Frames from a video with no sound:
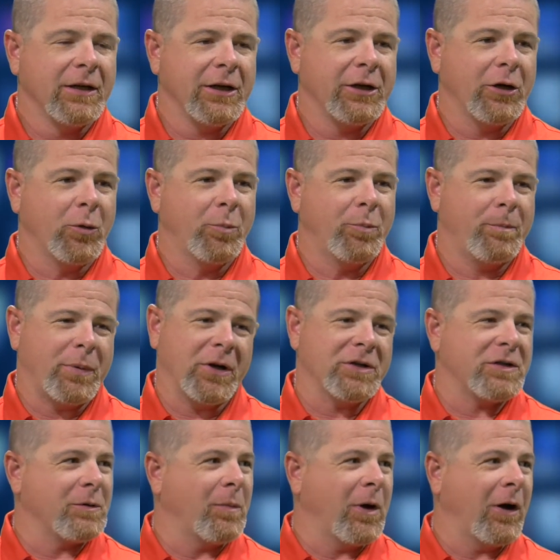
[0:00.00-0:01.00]
you know,
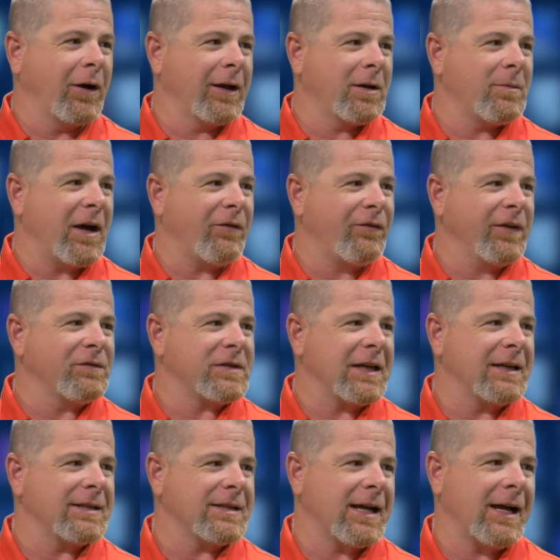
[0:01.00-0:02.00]
punched the ball in about
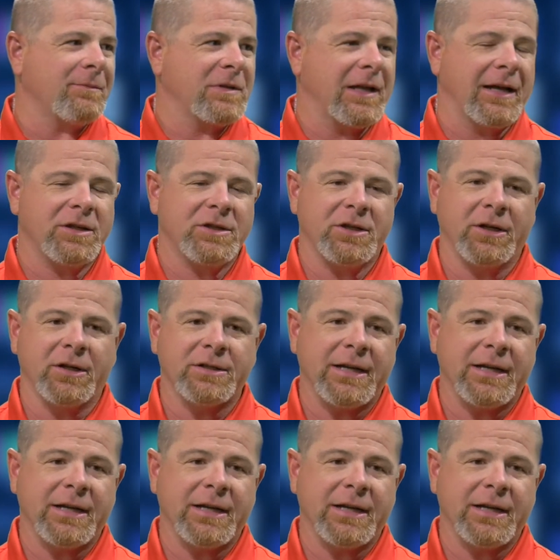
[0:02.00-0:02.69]
15 times last year.